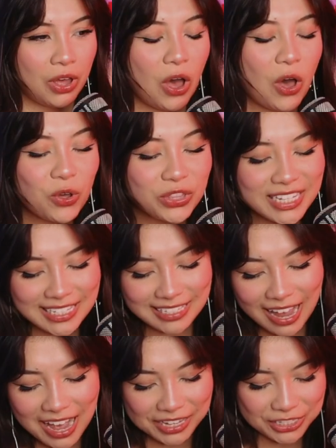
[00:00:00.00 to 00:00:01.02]
Oh, this
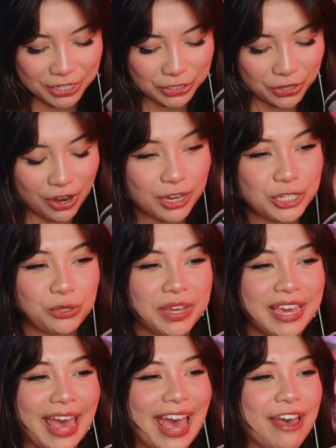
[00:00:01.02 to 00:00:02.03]
sucks because you're
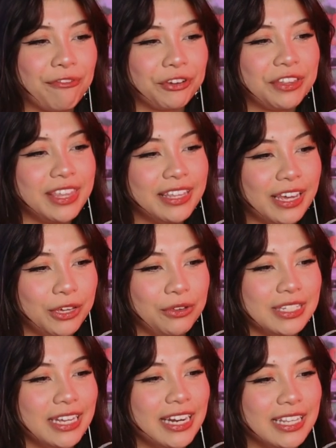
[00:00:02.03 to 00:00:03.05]
undoing everything that you
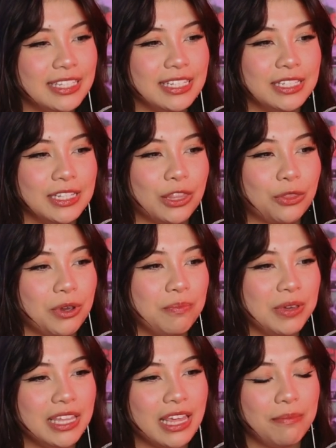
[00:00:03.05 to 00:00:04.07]
did in season
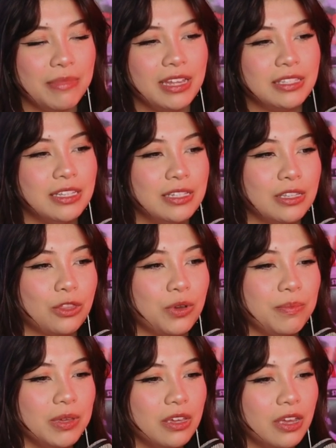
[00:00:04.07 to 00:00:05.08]
3B that made season 3B